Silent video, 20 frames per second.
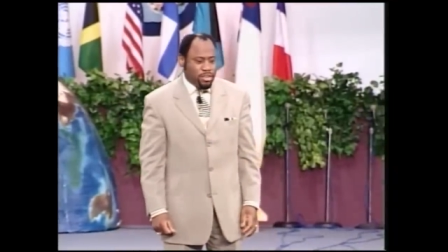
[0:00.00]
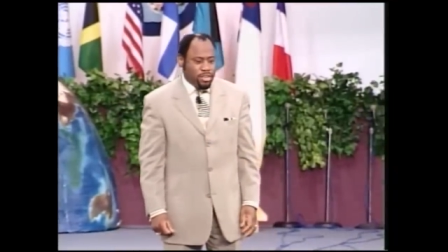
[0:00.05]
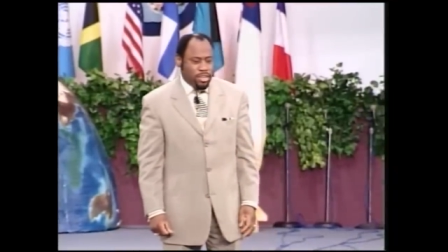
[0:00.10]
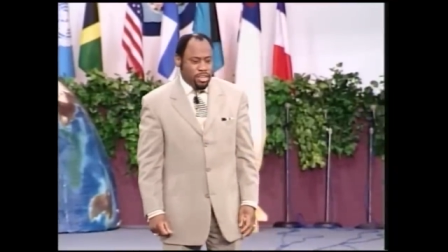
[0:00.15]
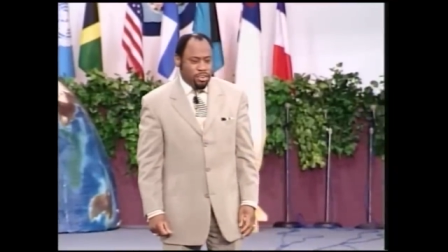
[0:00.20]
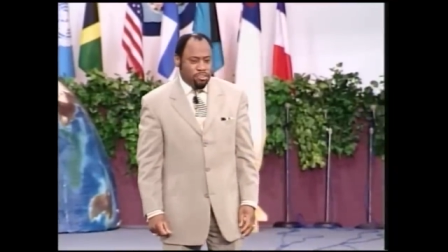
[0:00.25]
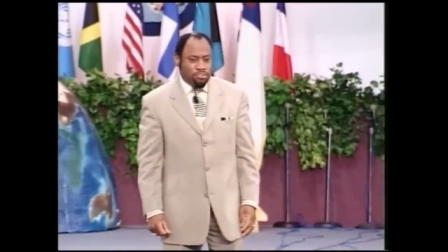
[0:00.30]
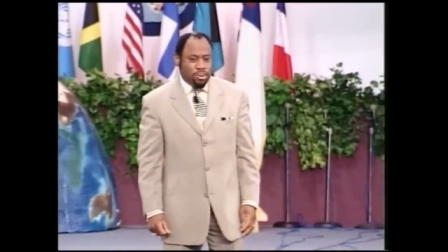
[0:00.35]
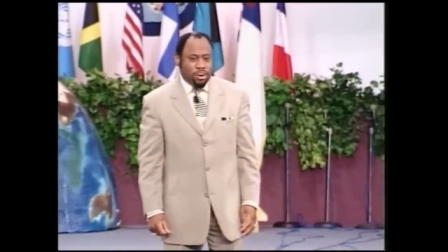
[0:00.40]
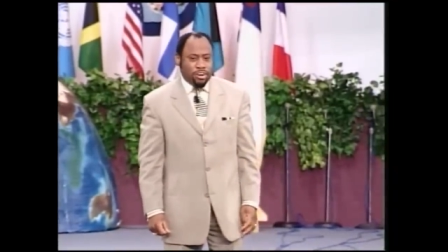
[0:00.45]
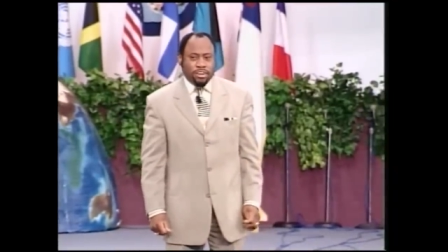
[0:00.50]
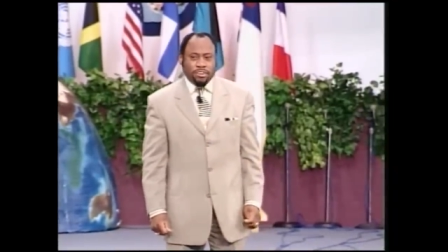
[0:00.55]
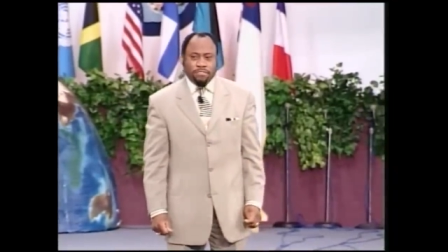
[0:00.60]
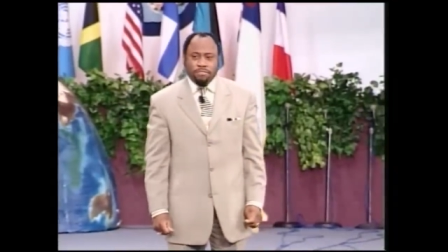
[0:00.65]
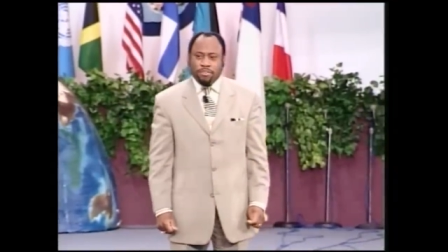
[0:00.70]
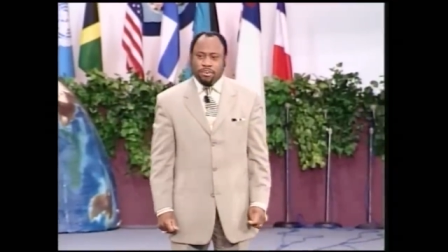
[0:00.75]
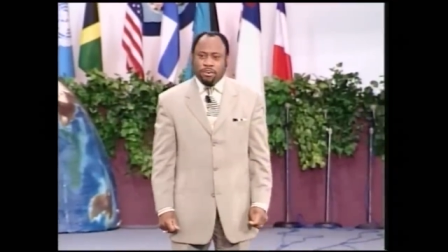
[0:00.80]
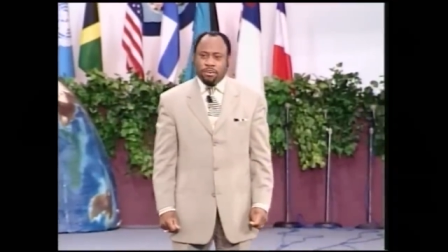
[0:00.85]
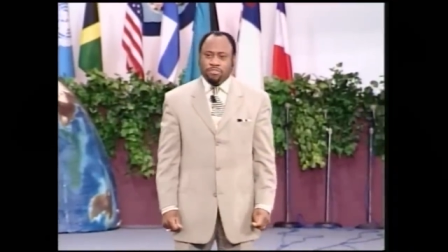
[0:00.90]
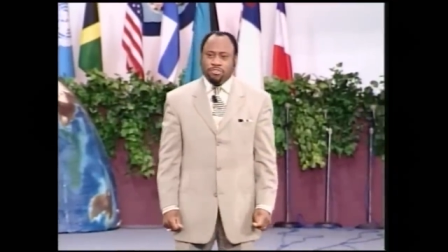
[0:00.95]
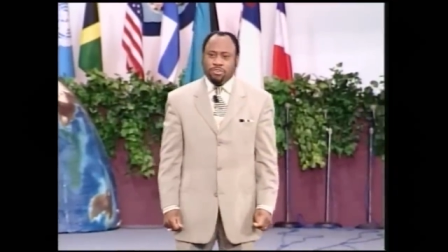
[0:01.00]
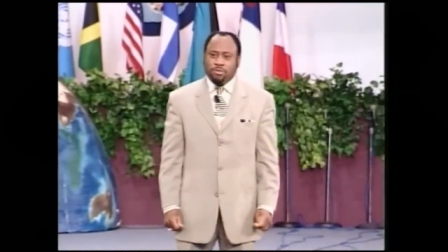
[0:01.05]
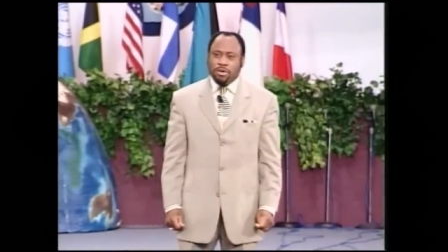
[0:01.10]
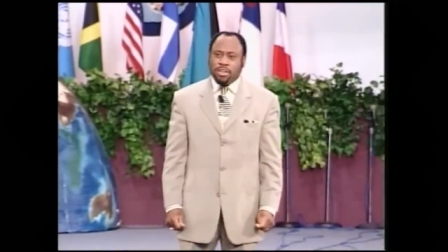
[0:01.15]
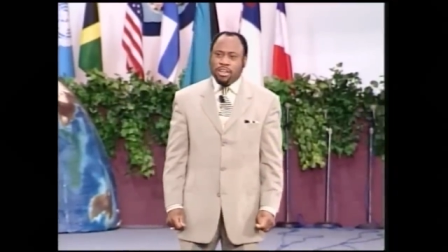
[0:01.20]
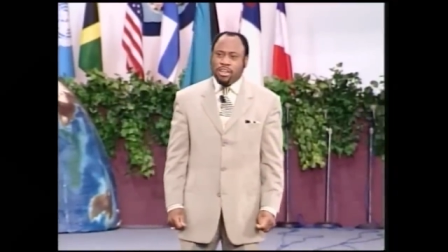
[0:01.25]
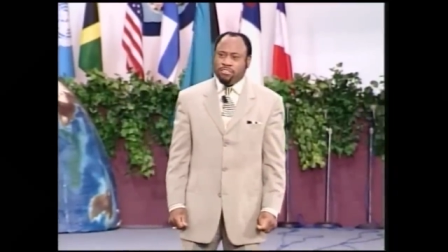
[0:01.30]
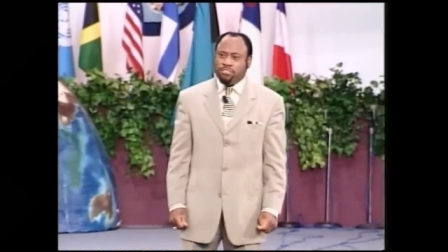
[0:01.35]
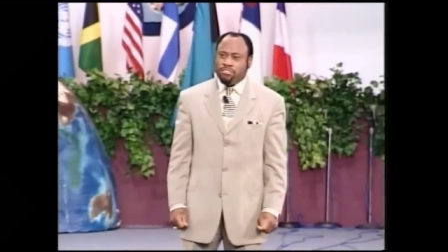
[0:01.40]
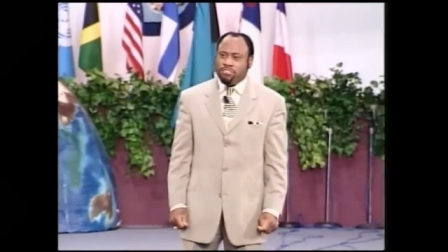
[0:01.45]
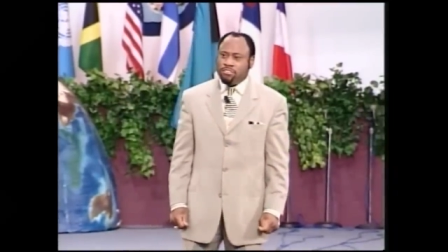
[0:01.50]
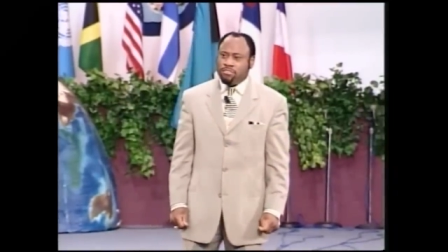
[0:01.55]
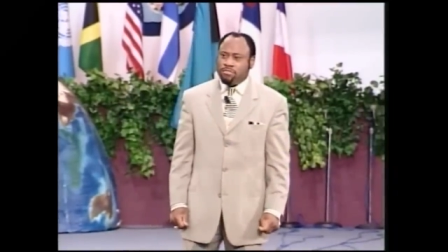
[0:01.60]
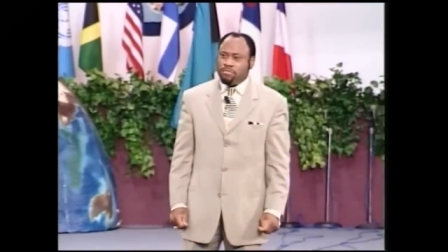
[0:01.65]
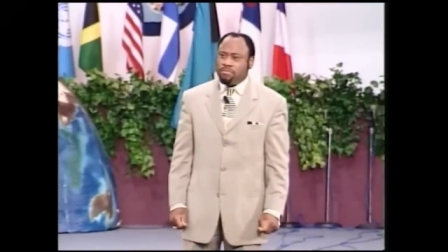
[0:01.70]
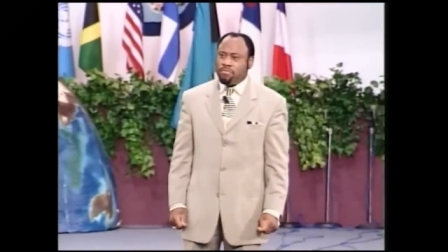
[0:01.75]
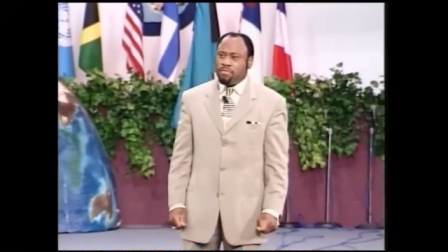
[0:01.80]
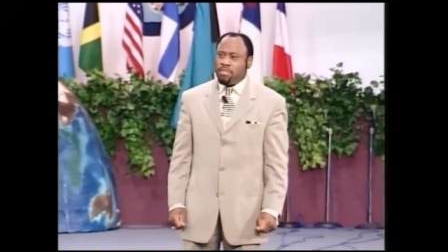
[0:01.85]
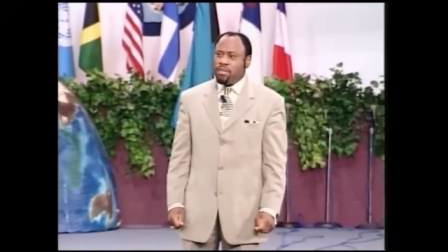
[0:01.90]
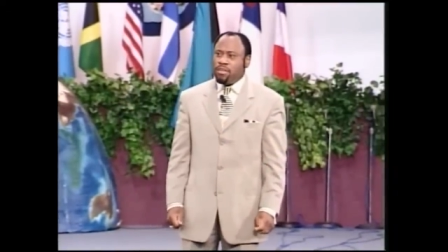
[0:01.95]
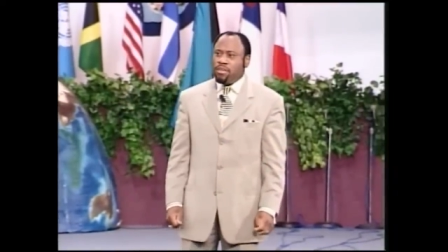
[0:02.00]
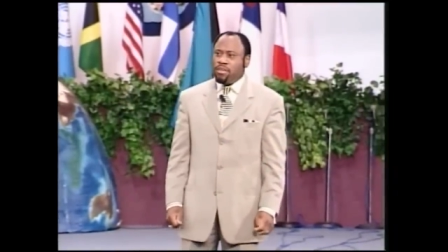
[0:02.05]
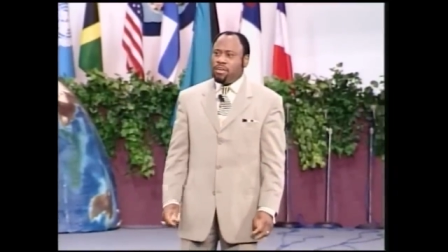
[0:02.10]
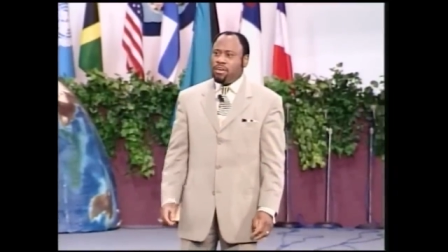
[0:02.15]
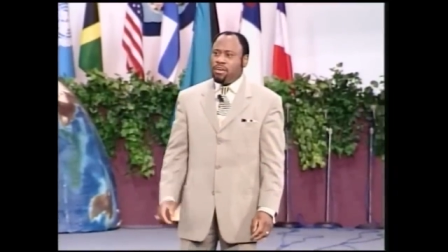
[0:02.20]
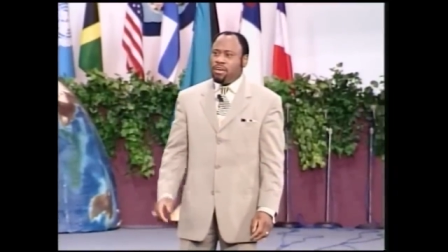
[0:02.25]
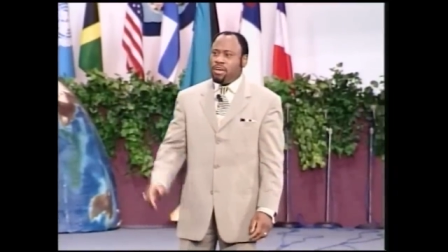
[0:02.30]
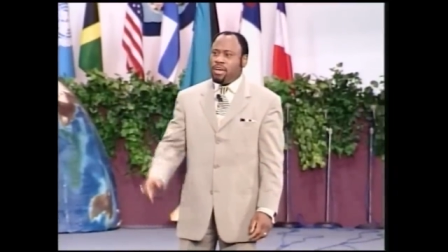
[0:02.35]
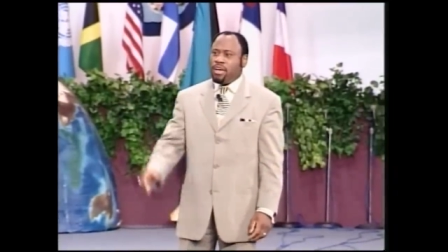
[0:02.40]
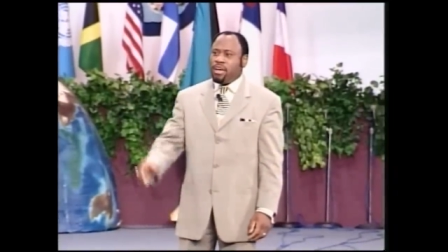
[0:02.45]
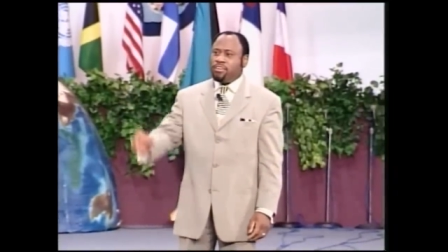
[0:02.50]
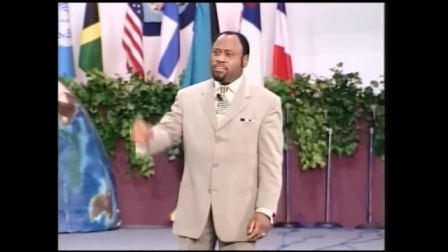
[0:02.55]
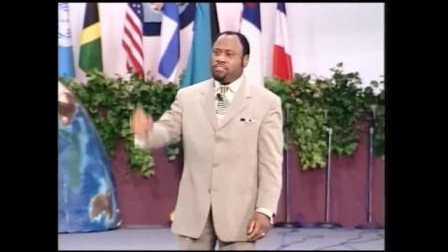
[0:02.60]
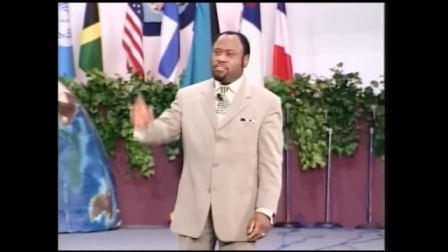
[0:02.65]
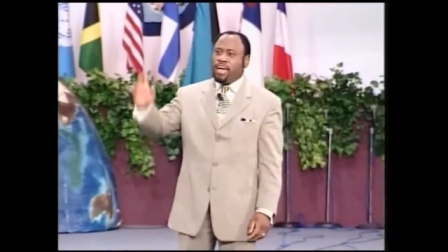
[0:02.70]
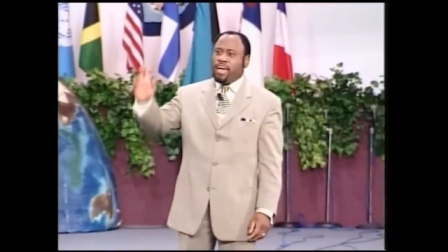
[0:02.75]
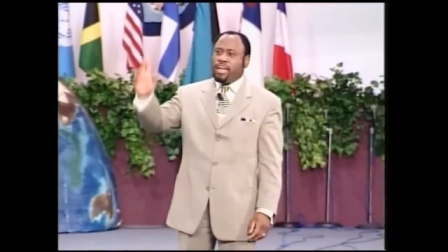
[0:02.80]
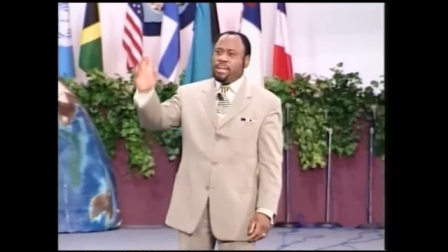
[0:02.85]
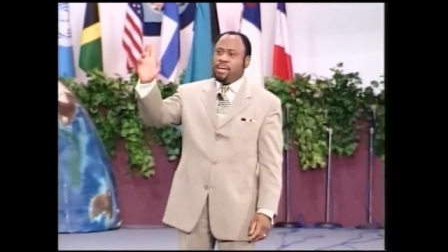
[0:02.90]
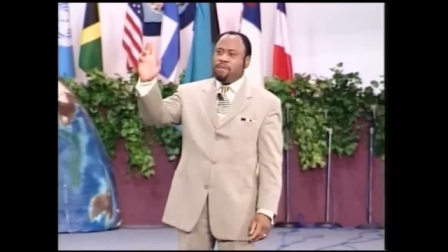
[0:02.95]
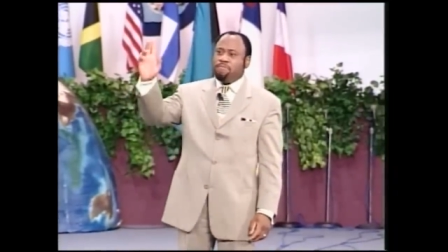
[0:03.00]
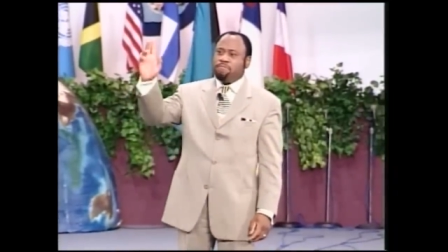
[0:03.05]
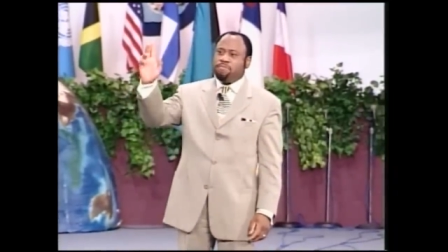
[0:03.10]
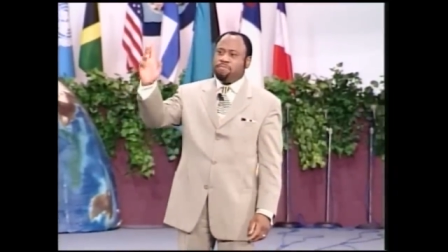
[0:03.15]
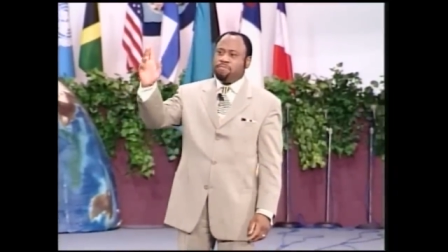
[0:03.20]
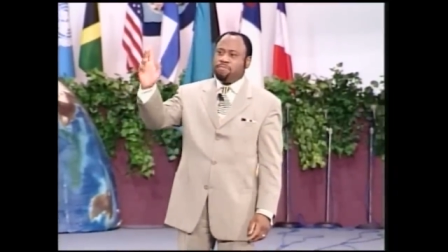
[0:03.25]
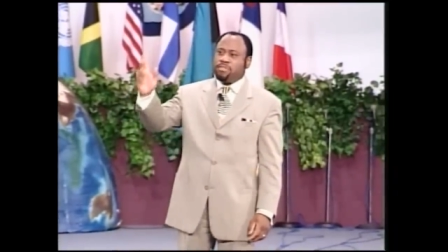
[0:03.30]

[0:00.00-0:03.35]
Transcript: he grunted for a few minutes, held his hand up,